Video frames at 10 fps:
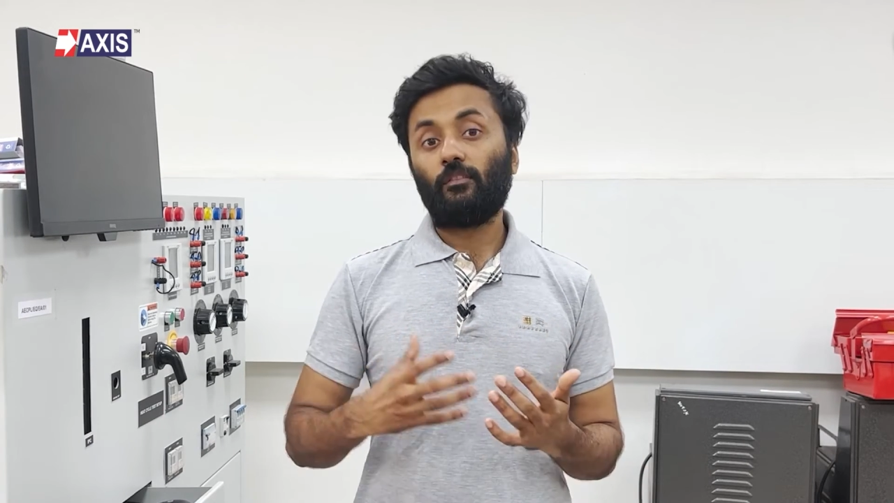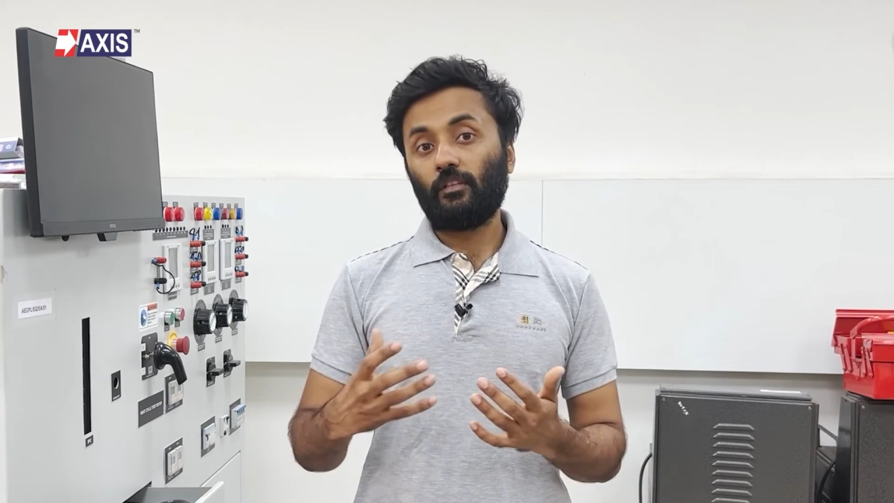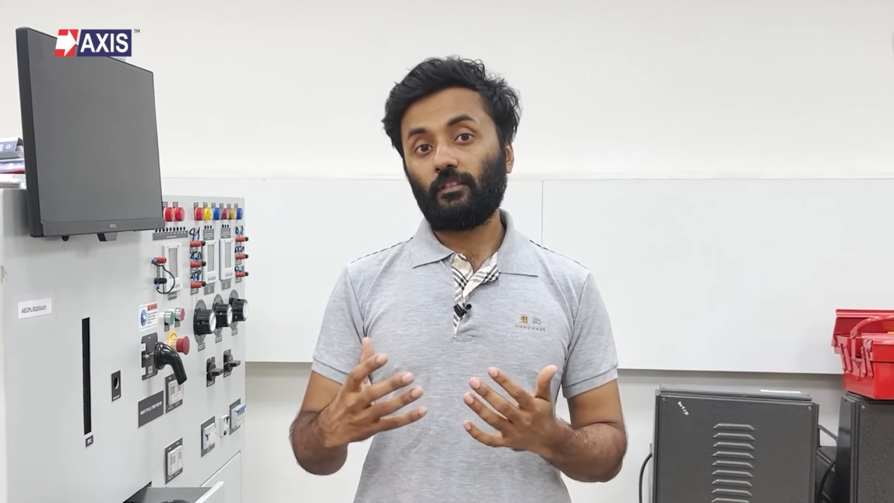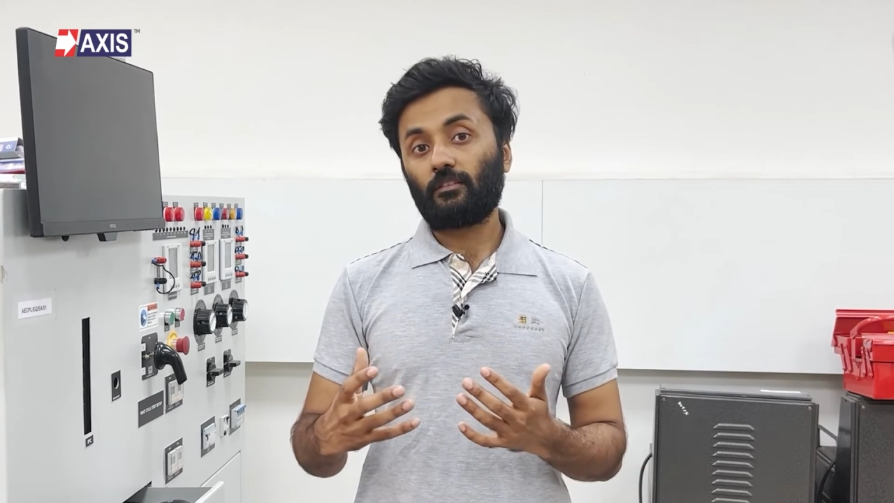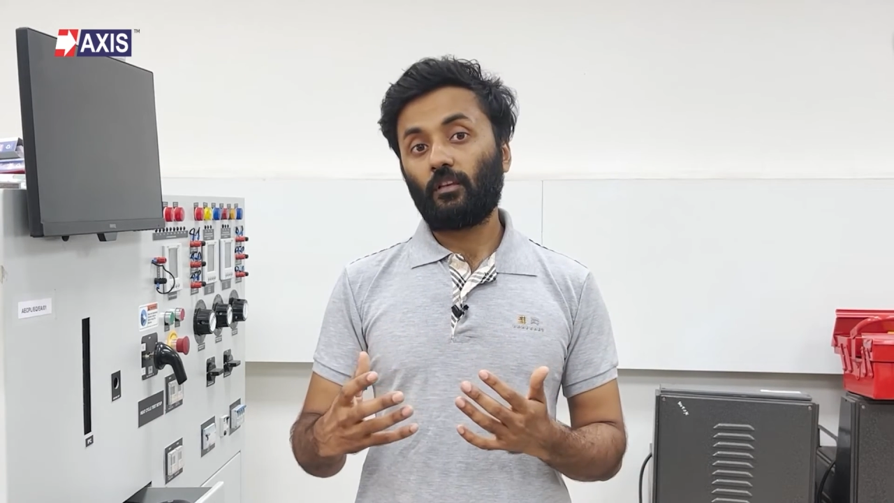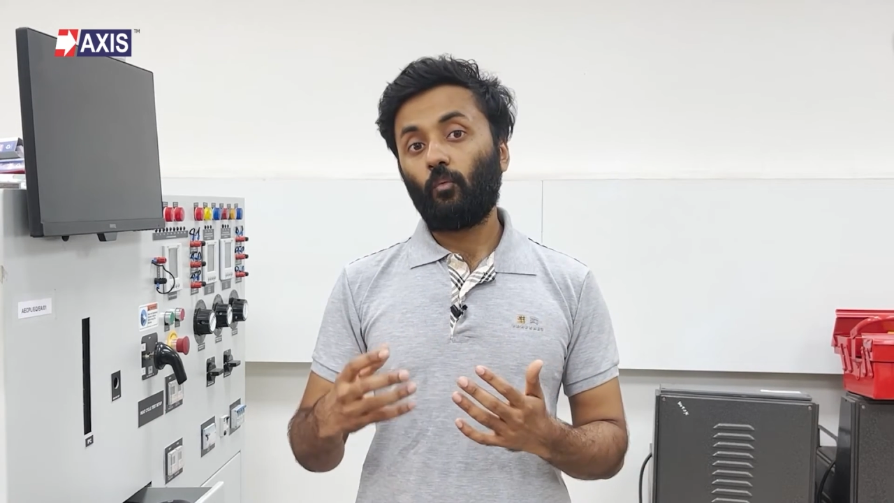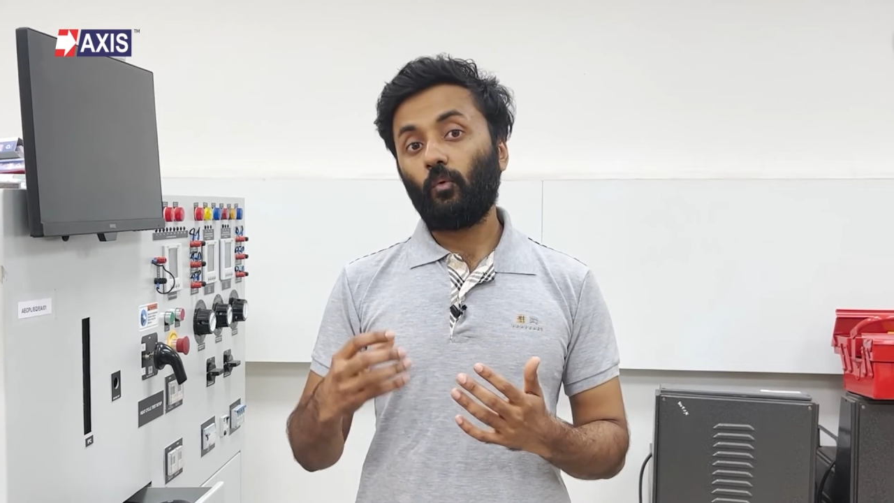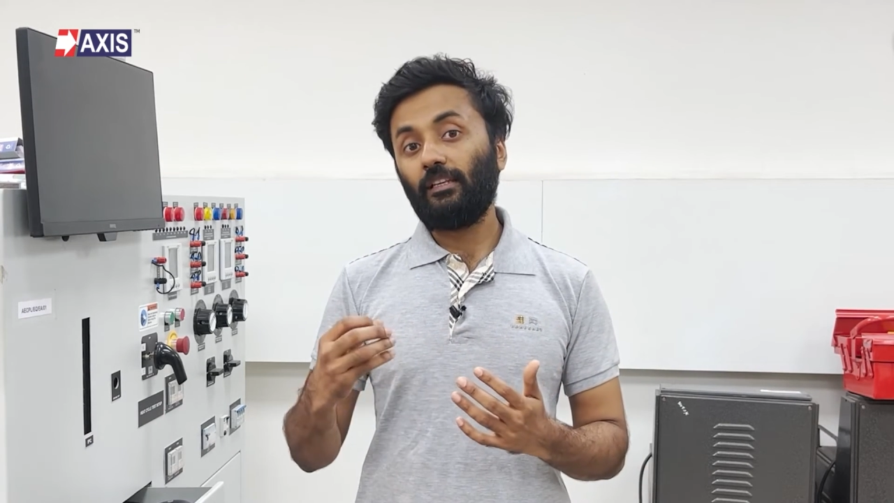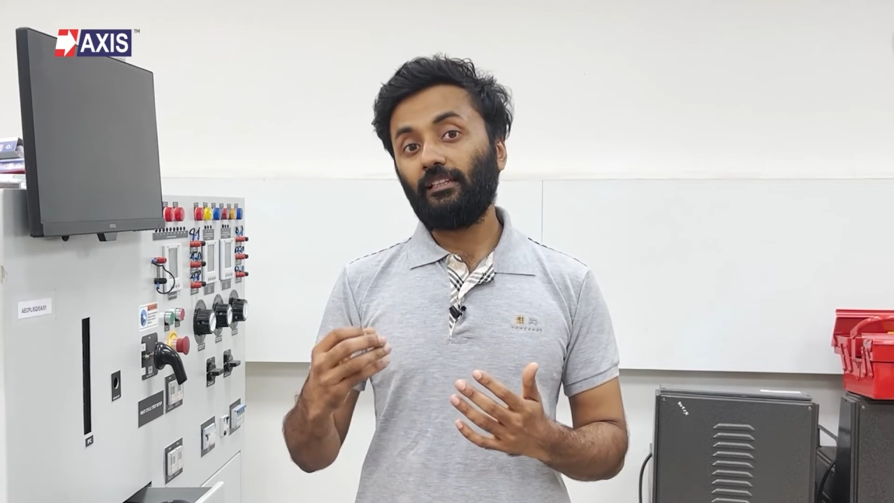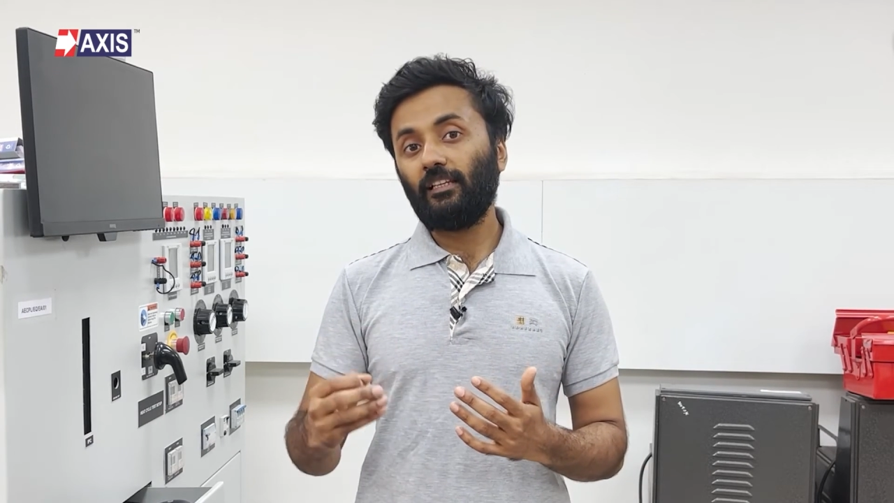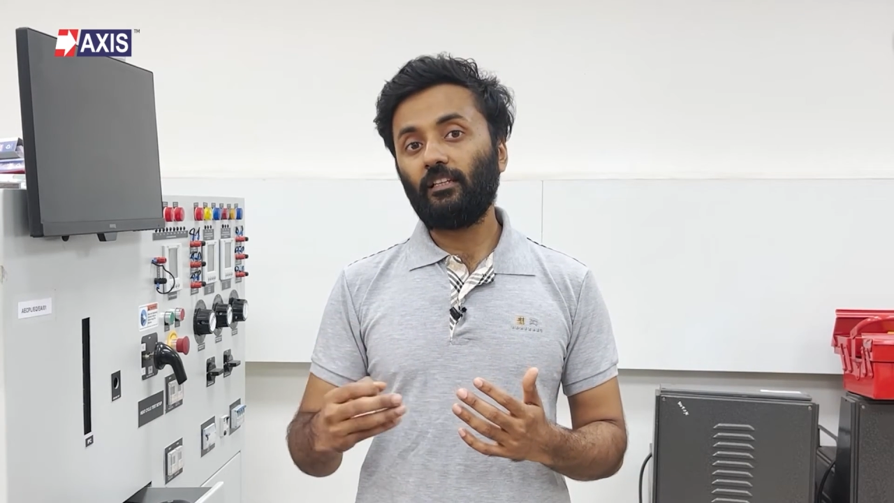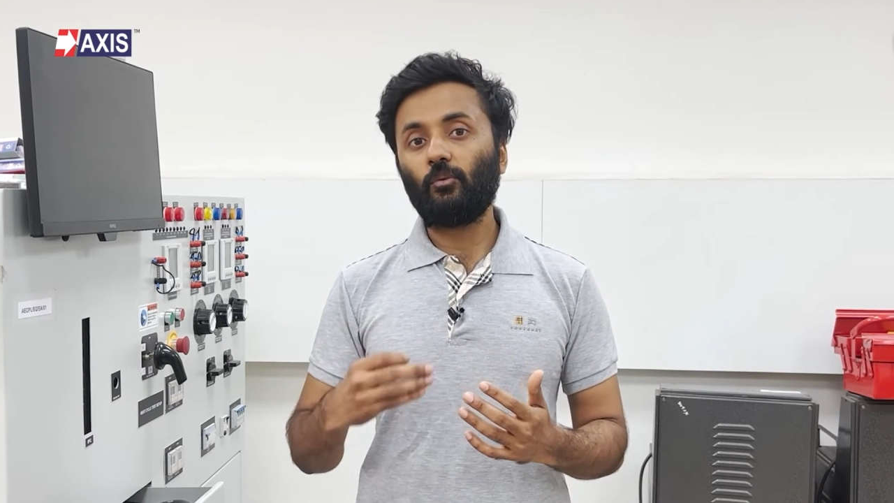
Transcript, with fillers: This will lead